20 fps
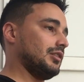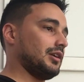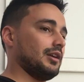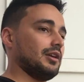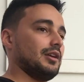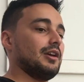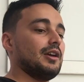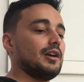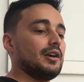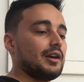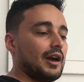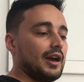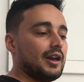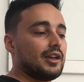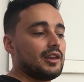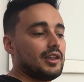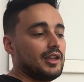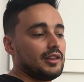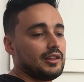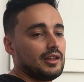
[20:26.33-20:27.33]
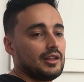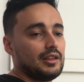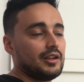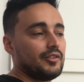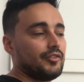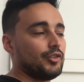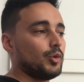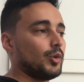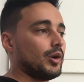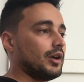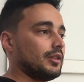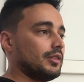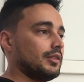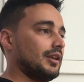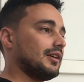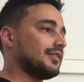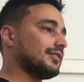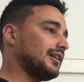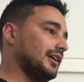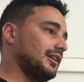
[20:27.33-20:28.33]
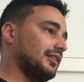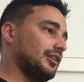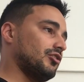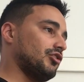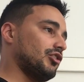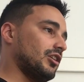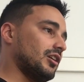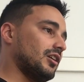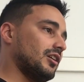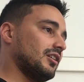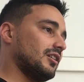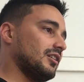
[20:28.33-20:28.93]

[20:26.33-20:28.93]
Like I created the one, the acai in the jar.